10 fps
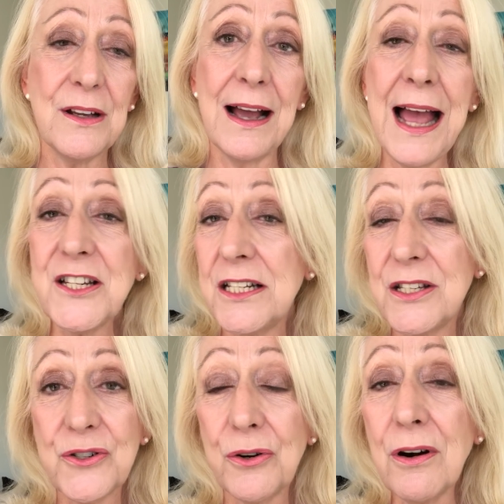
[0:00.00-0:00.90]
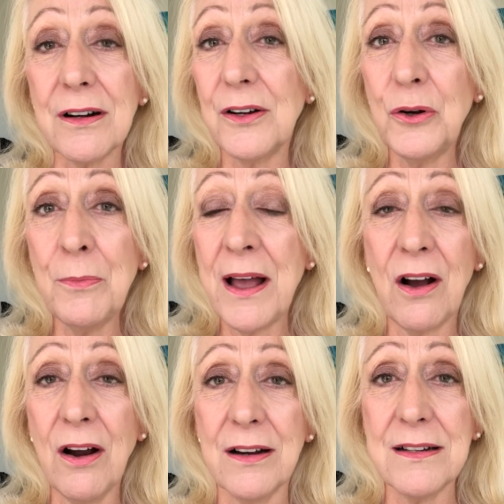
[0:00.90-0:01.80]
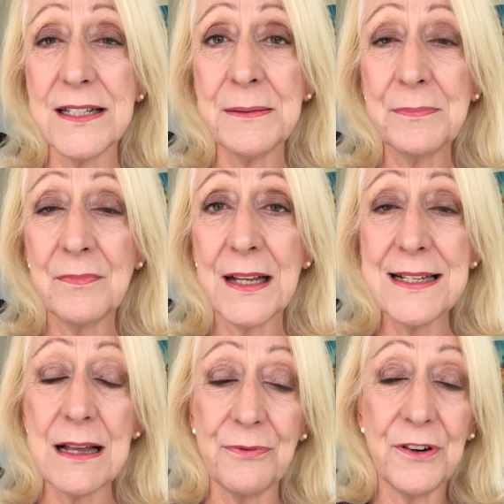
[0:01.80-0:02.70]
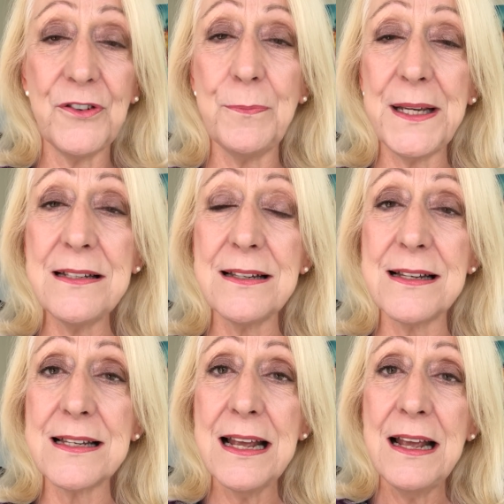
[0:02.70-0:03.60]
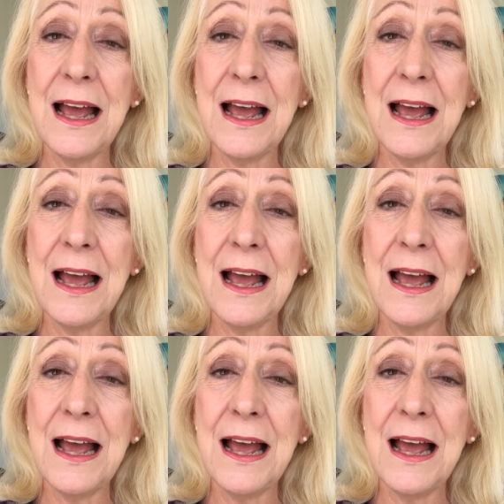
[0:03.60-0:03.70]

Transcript: I had to store all my art except for a few pieces.